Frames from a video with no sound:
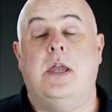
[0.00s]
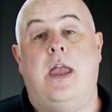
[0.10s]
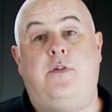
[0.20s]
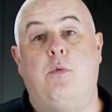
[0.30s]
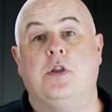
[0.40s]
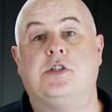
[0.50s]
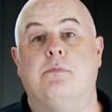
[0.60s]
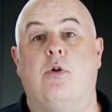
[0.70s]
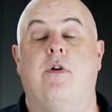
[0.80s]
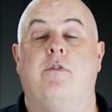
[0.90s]
If you want
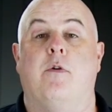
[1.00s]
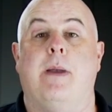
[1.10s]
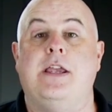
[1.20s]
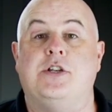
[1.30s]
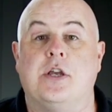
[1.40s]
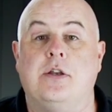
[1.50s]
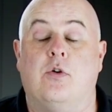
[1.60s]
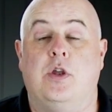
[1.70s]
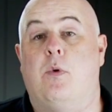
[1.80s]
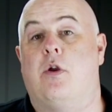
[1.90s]
some more information
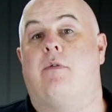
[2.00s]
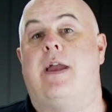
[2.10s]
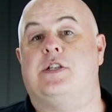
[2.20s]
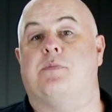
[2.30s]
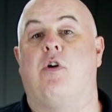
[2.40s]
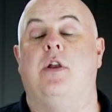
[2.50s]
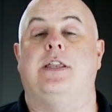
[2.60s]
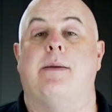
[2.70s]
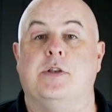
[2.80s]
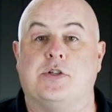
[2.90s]
or you want to arrange a
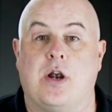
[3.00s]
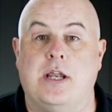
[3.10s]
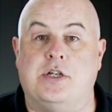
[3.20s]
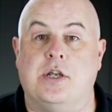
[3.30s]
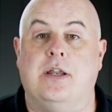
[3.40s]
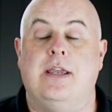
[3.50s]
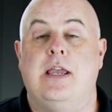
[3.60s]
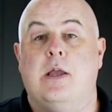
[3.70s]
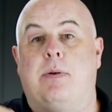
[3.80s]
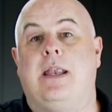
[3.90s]
product demonstration,
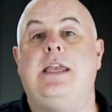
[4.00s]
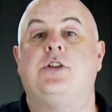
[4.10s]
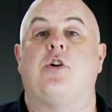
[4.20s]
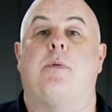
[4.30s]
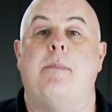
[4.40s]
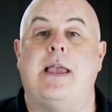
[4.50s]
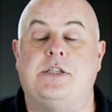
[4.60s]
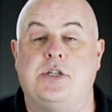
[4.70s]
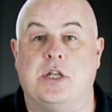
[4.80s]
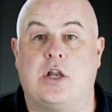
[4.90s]
please drop a
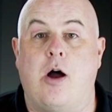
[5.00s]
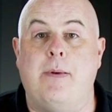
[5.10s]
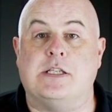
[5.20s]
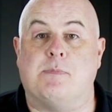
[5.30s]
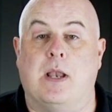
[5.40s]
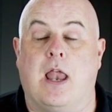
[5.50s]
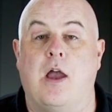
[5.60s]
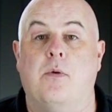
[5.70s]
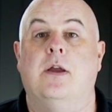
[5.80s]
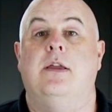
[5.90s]
message in the comments
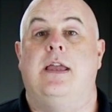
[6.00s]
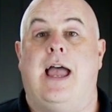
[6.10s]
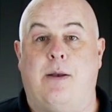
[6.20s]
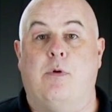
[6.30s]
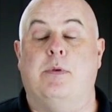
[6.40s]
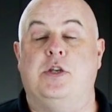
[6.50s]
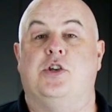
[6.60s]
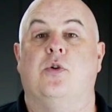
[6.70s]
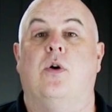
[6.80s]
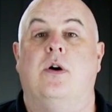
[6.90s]
below and we'll be
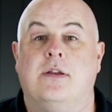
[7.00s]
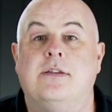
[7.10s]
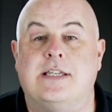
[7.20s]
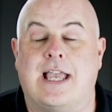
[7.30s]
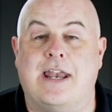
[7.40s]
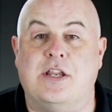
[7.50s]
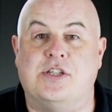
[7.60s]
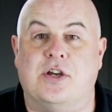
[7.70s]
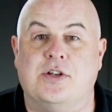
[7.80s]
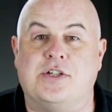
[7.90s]
sure to get in
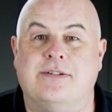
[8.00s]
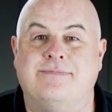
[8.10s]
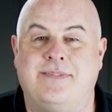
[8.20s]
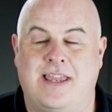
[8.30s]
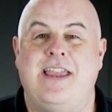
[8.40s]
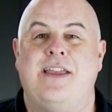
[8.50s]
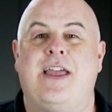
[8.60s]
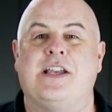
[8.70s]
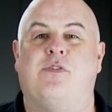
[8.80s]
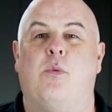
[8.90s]
touch.
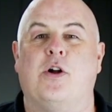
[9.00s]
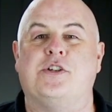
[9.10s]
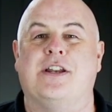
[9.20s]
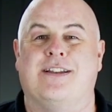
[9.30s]
Thanks for watching.